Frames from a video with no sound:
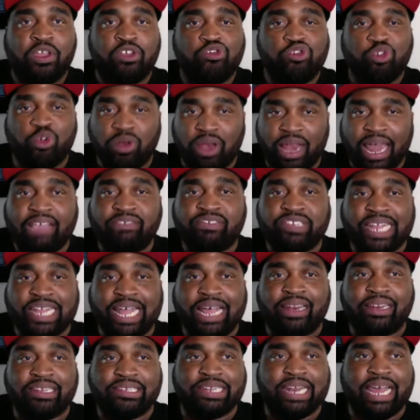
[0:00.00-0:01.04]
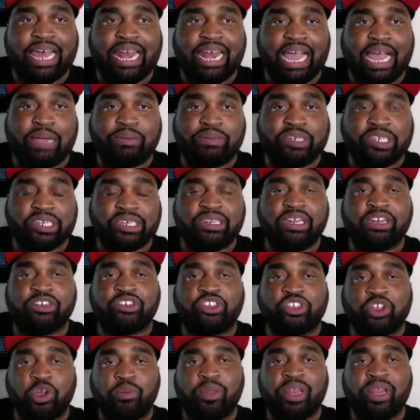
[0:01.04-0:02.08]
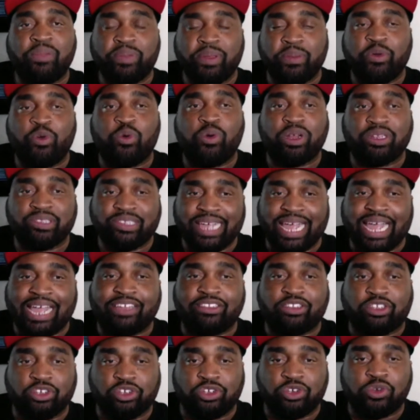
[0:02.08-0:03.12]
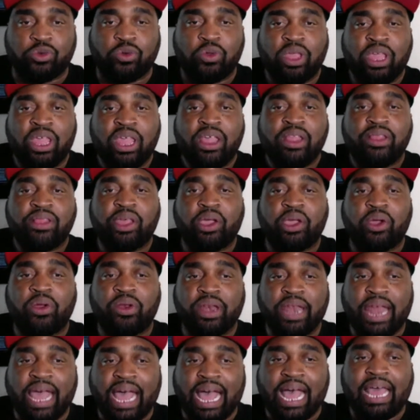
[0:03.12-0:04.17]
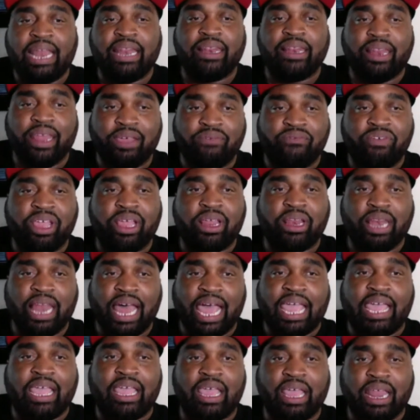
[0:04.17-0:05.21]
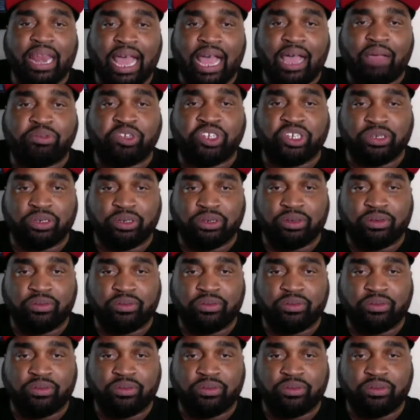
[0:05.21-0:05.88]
Your lifestyle is not an option. There are so many people who are tied to you. They're not living like an option.